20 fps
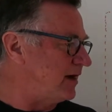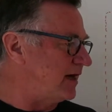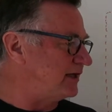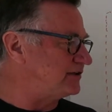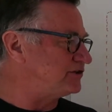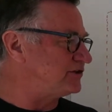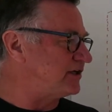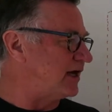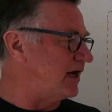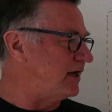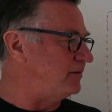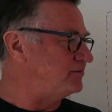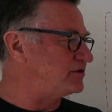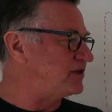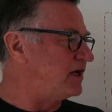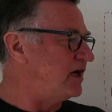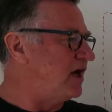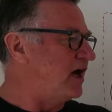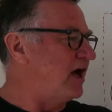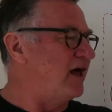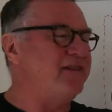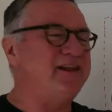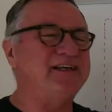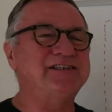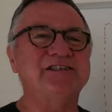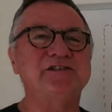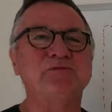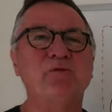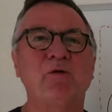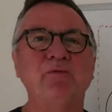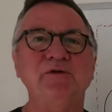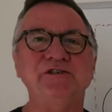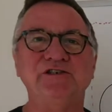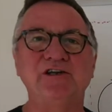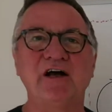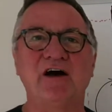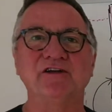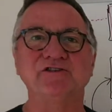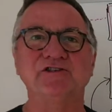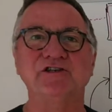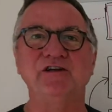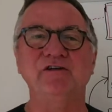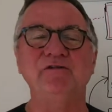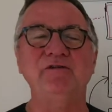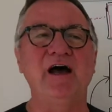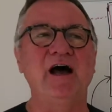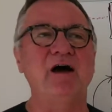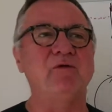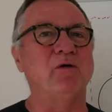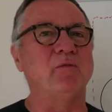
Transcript: match types, and this is what we start to do now.